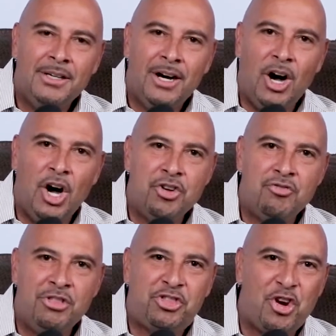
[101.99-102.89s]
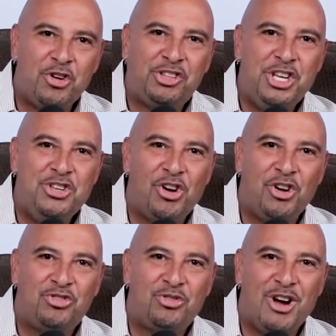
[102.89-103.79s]
113
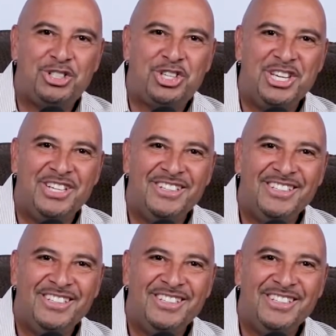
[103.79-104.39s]
yards rushing,